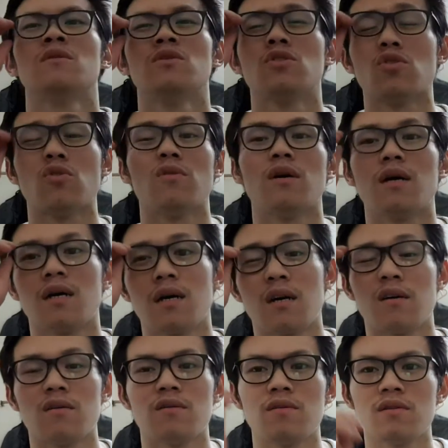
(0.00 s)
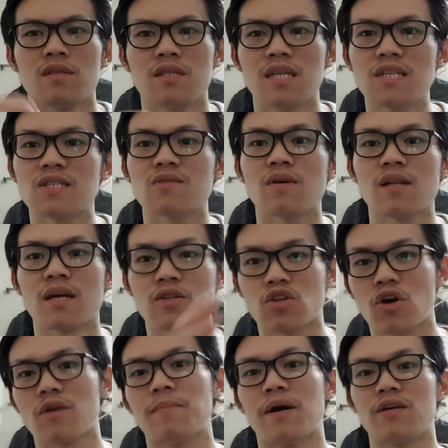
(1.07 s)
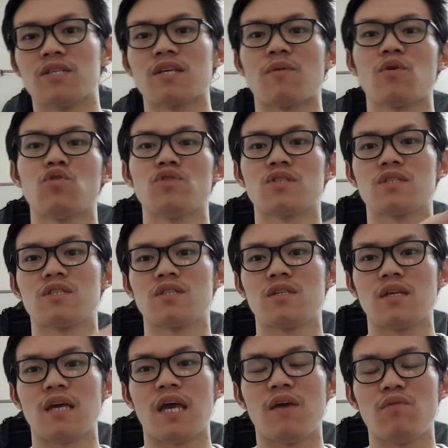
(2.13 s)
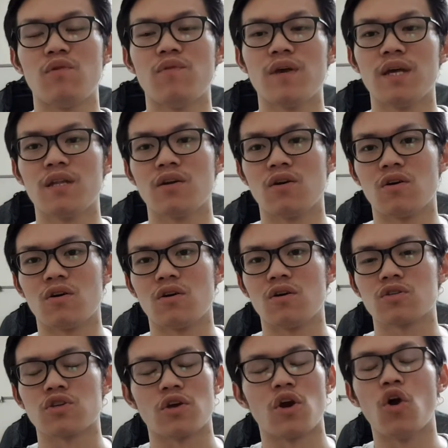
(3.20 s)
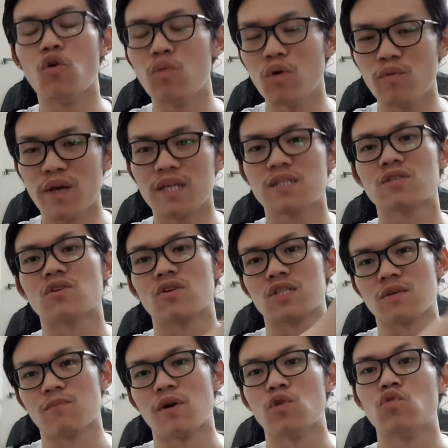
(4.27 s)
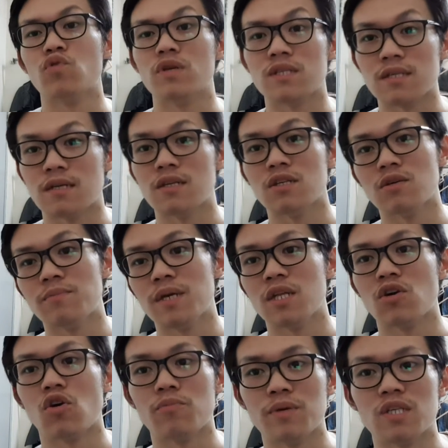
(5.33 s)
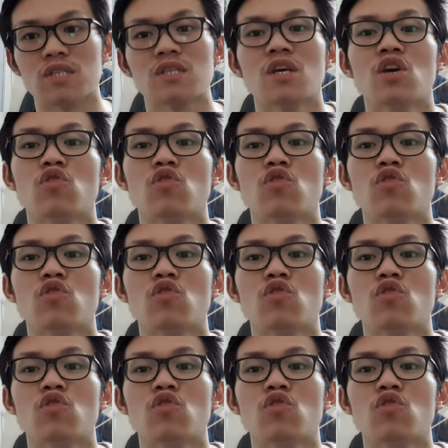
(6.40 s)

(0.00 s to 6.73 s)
so this one I talk about is someone who is heavyweight, or overweight, or someone who is a little bit obese.